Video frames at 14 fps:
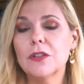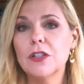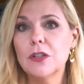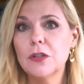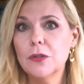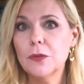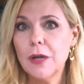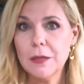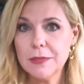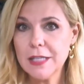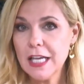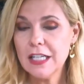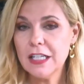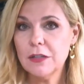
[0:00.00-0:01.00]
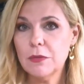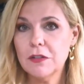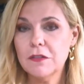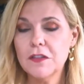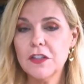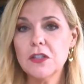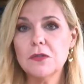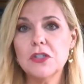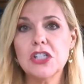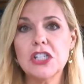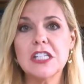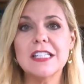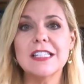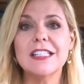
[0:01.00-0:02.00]
new updated review
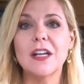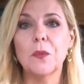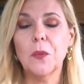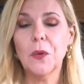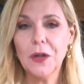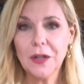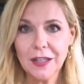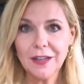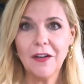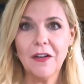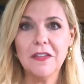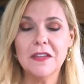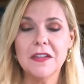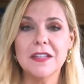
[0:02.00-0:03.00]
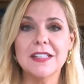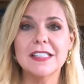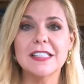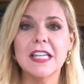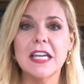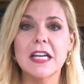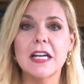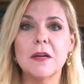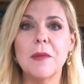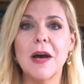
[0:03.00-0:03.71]
sheet and working on the exam,